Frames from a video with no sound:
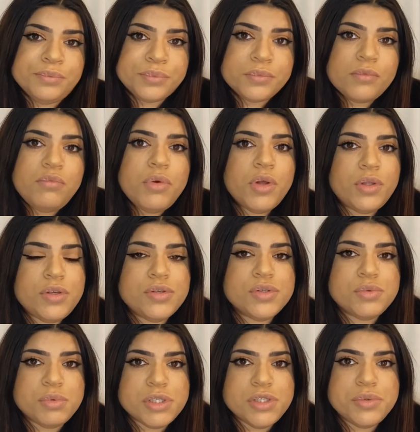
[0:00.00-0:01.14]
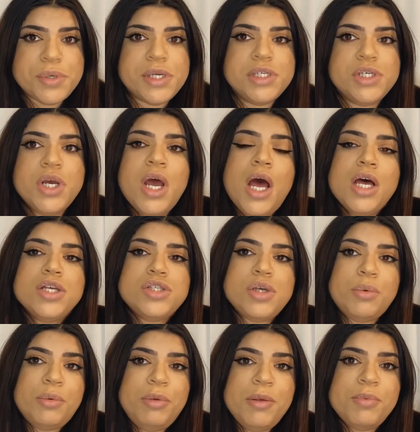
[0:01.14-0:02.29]
We only used 1 syringe. So
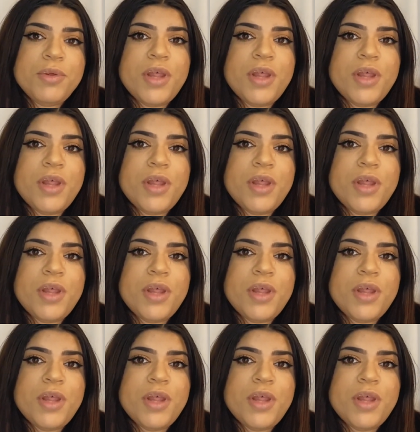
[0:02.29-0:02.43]
with people that